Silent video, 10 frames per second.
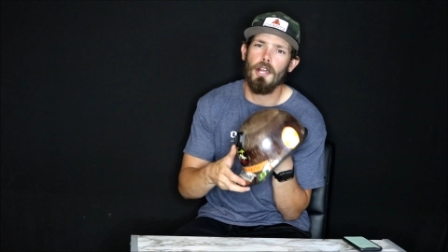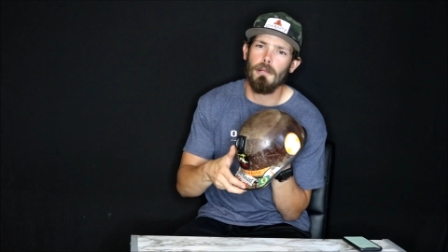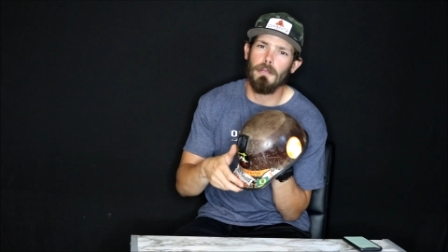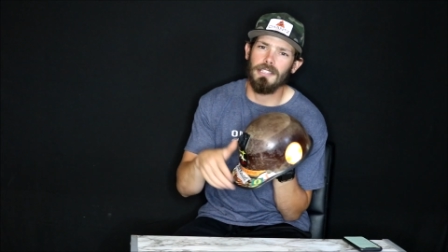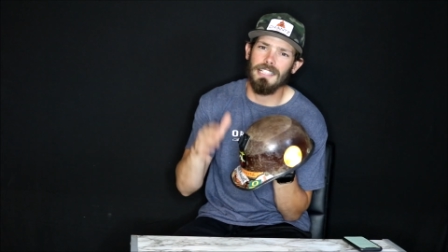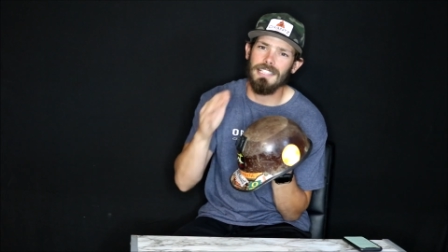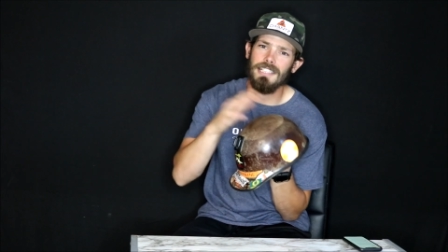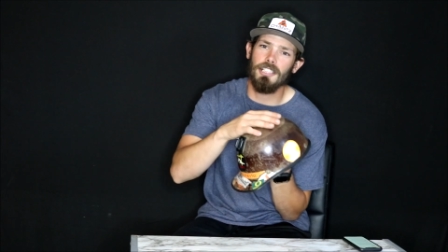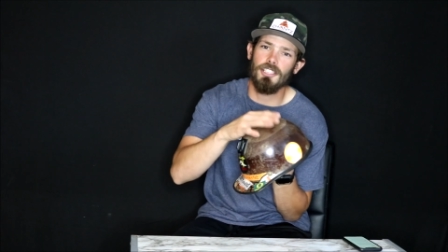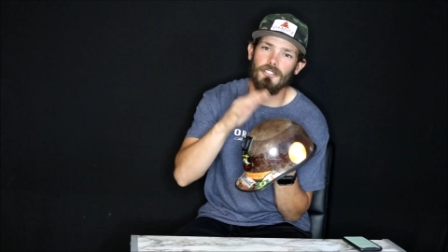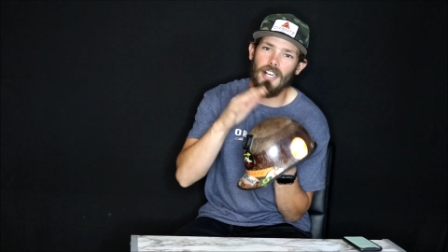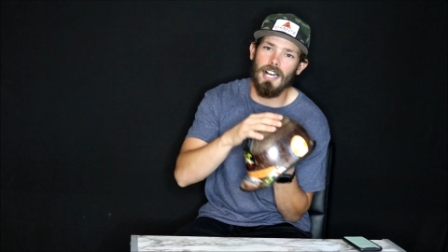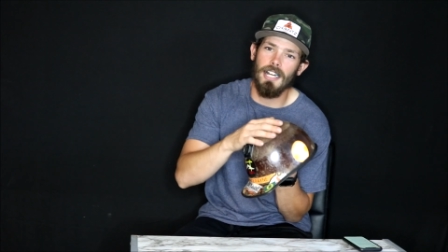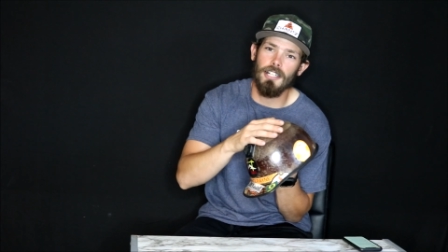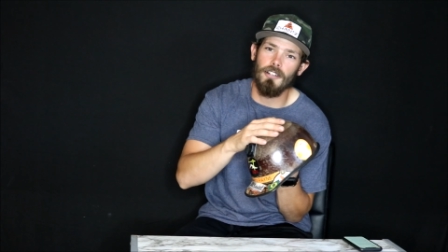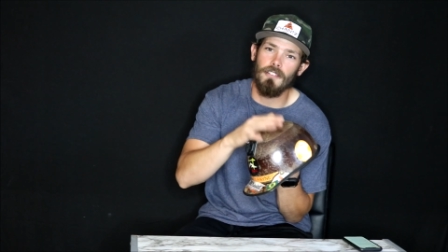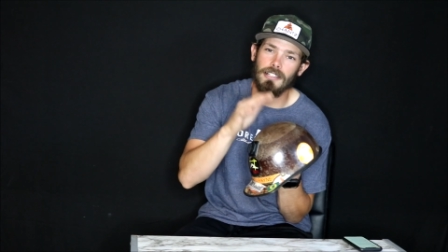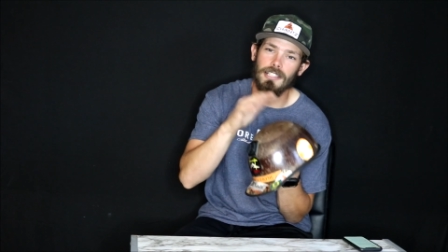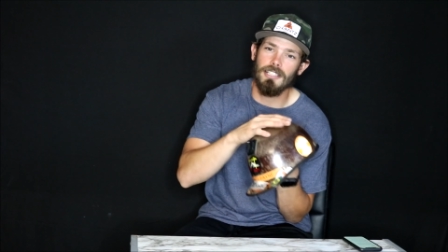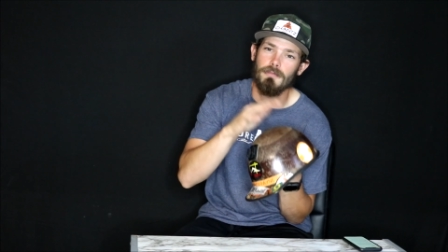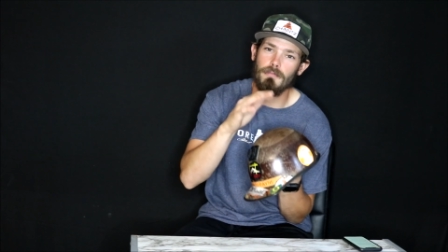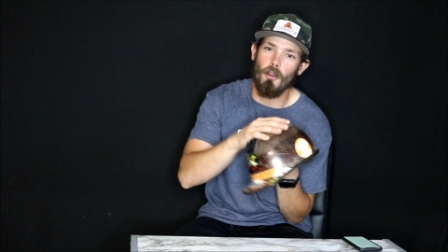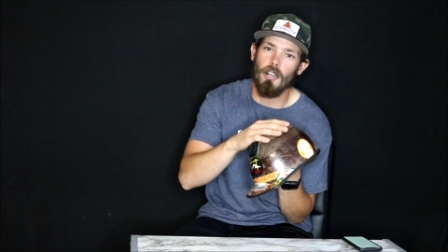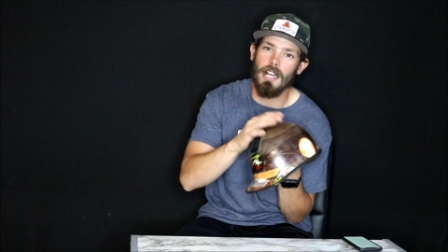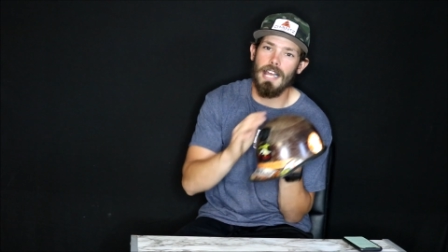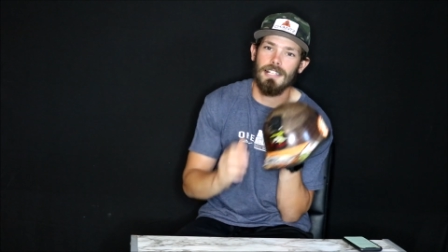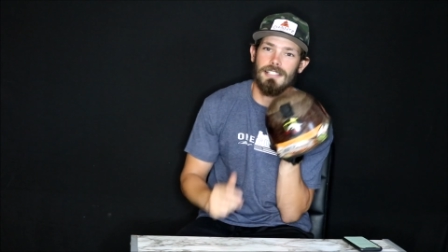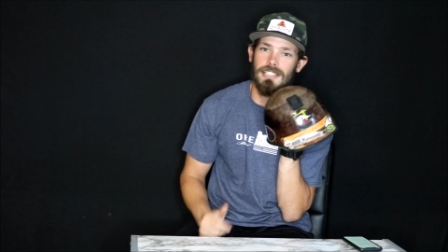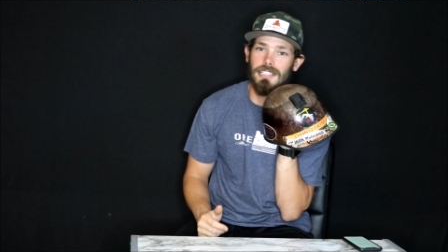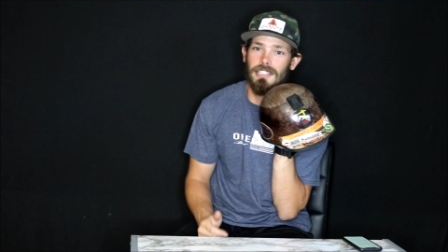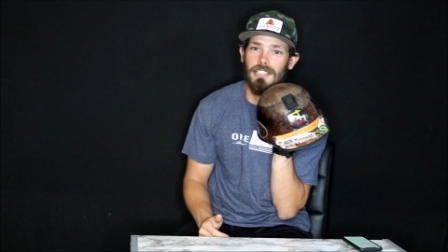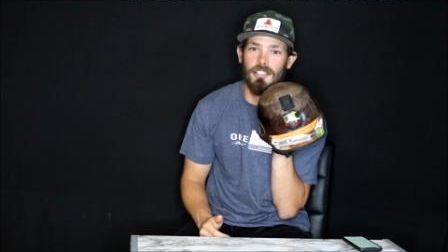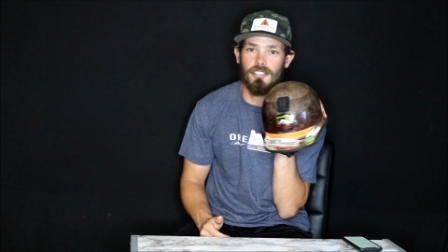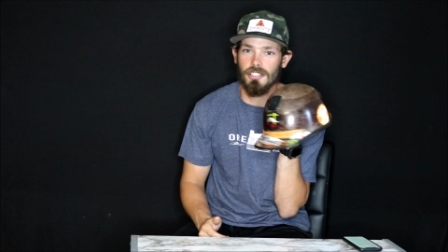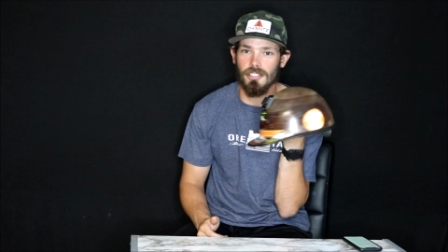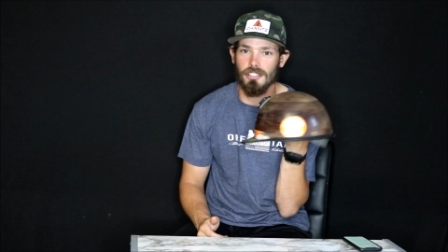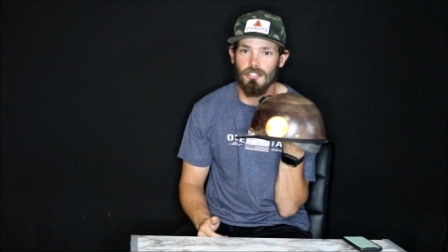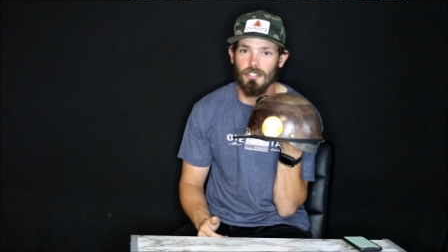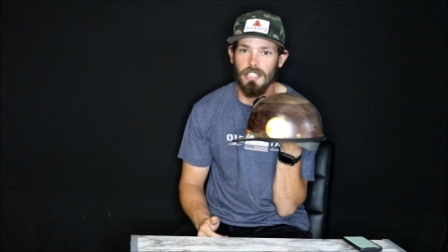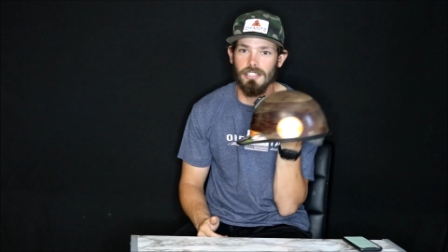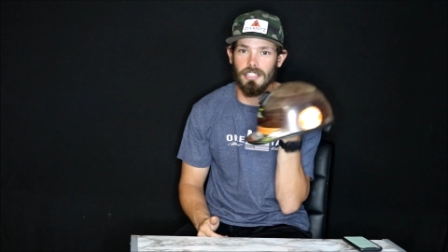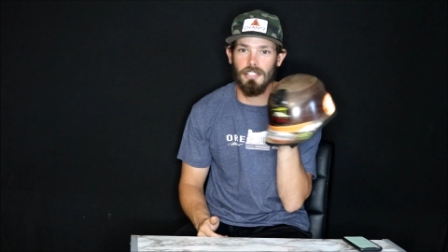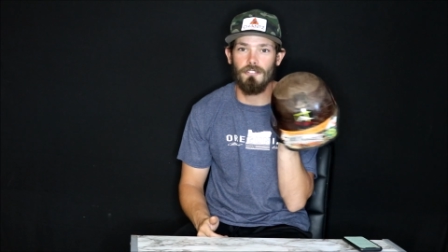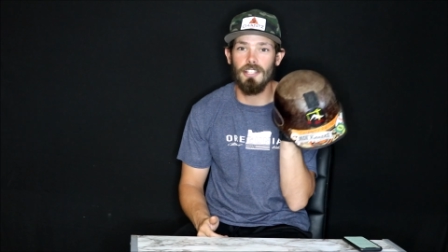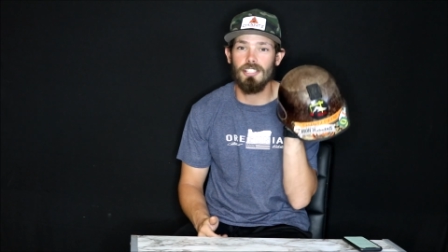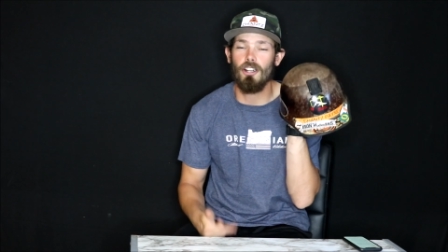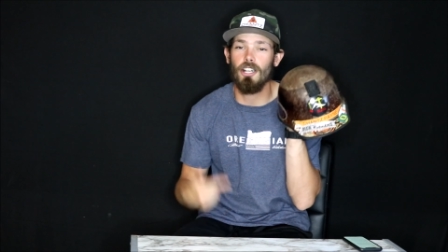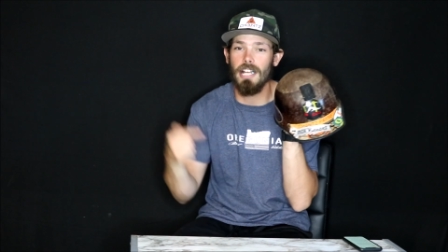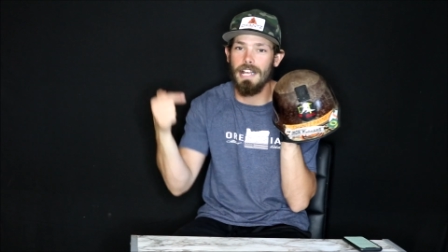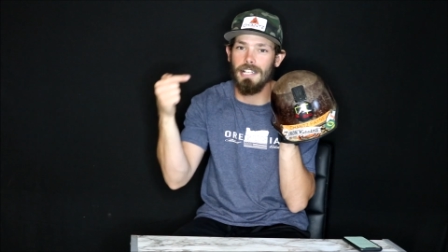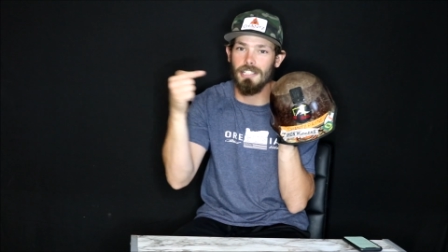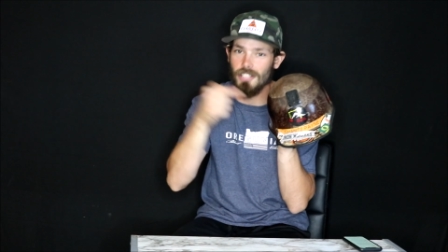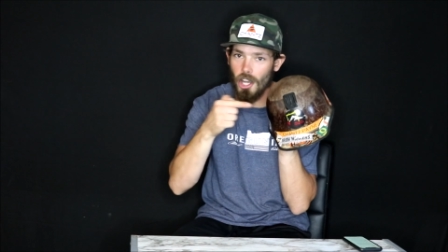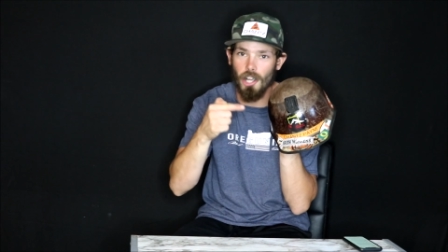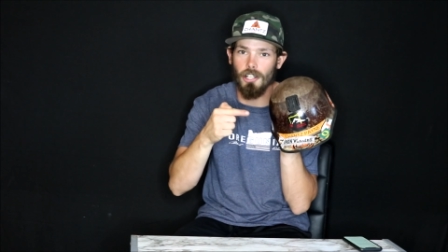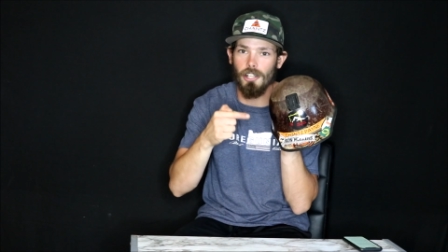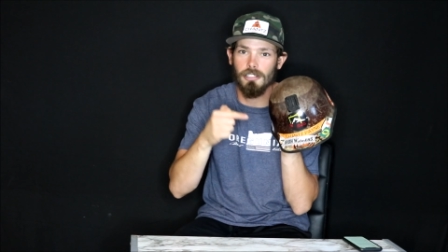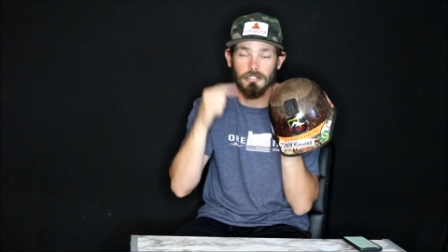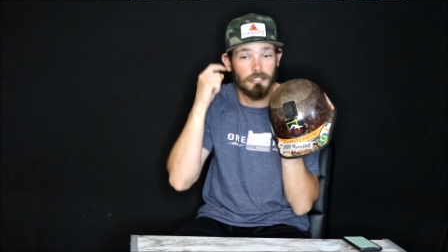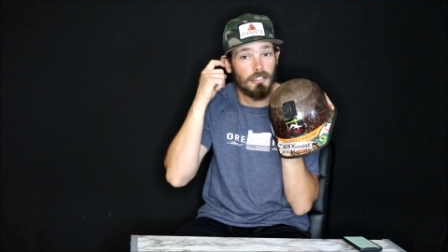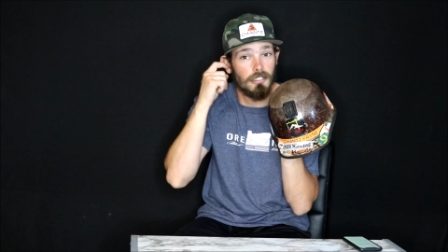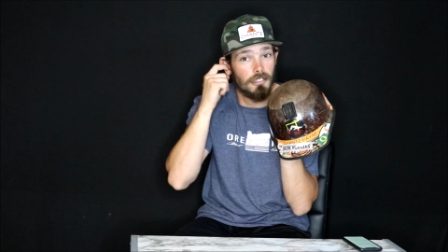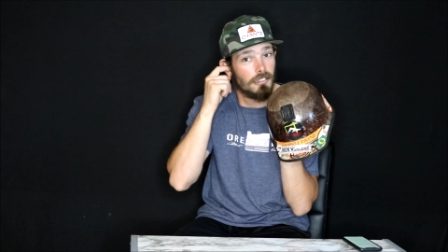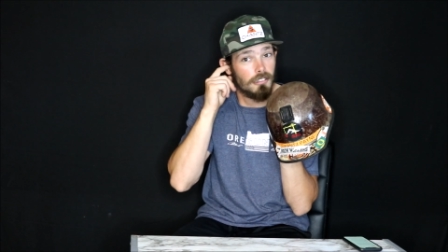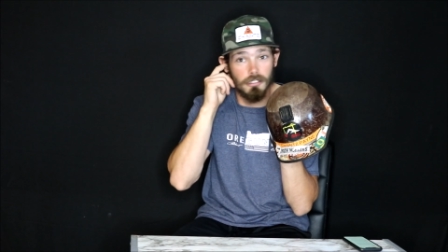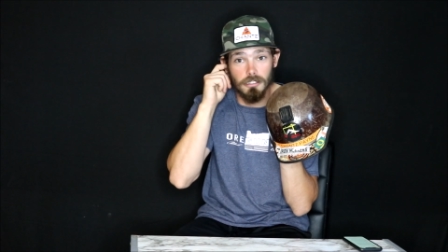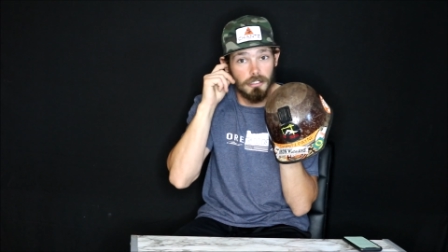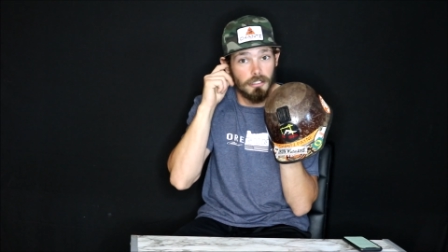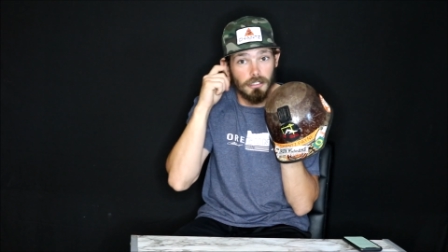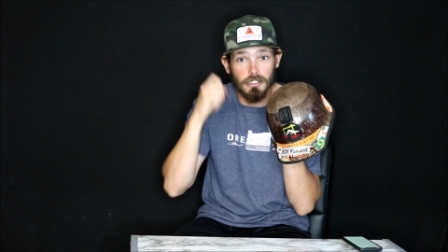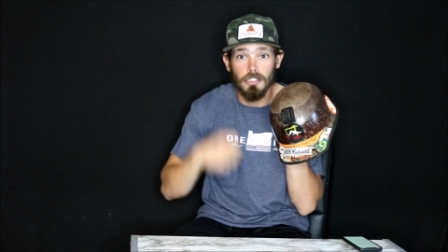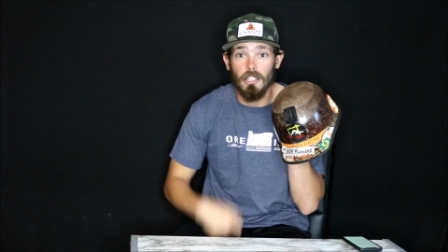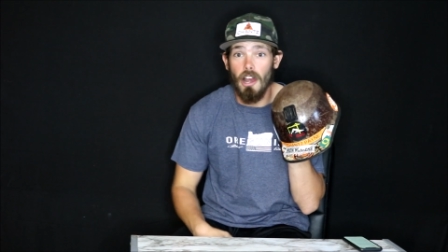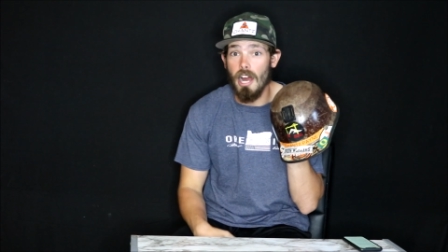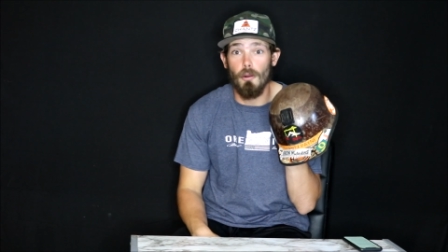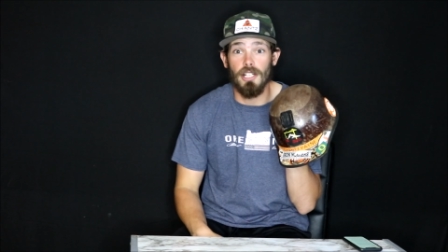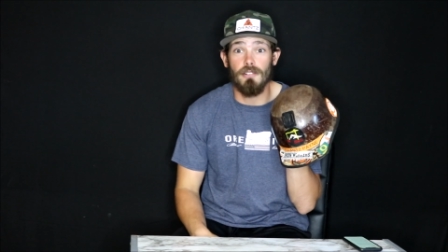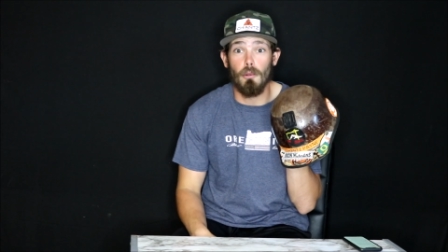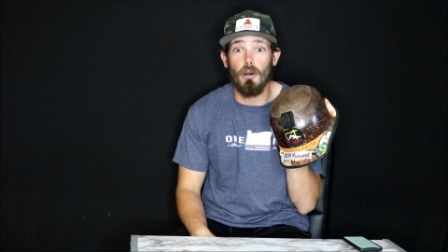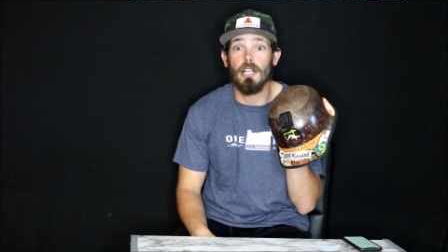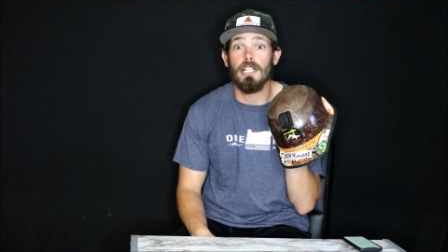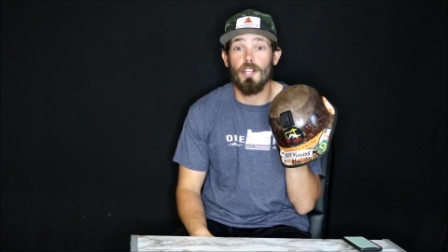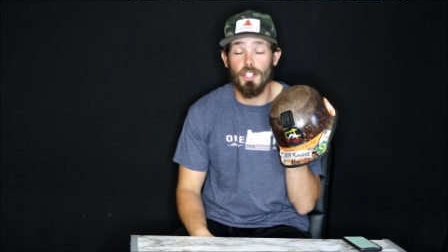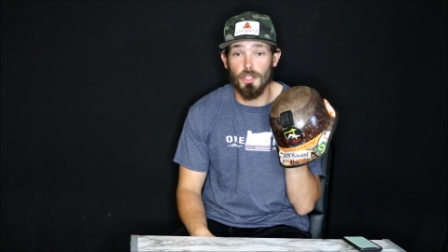But the years of iron that this hard hat has seen is just crazy. If this hard hat could talk, I wouldn't even want to hear the